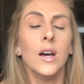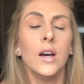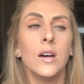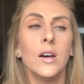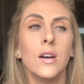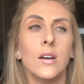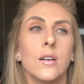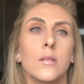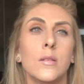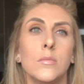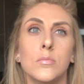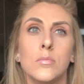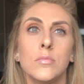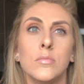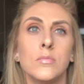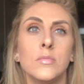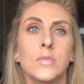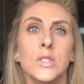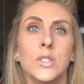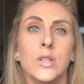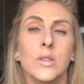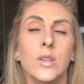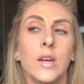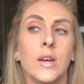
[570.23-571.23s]

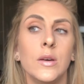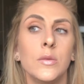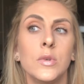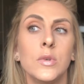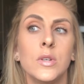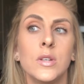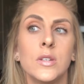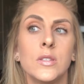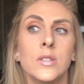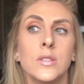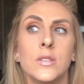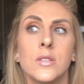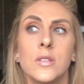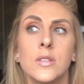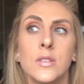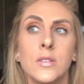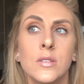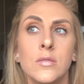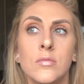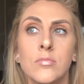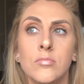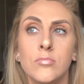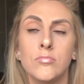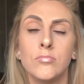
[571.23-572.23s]
So that was
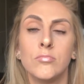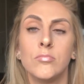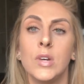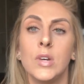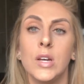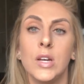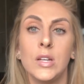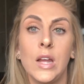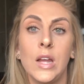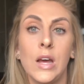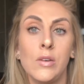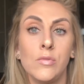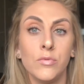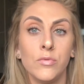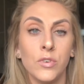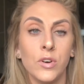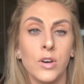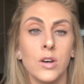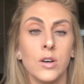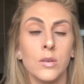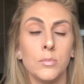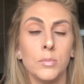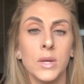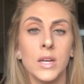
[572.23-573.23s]
a
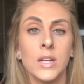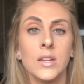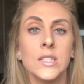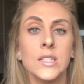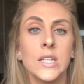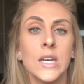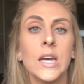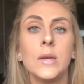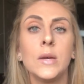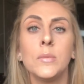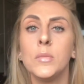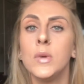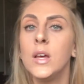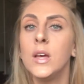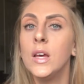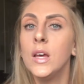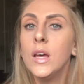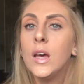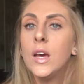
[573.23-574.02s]
downfall big time.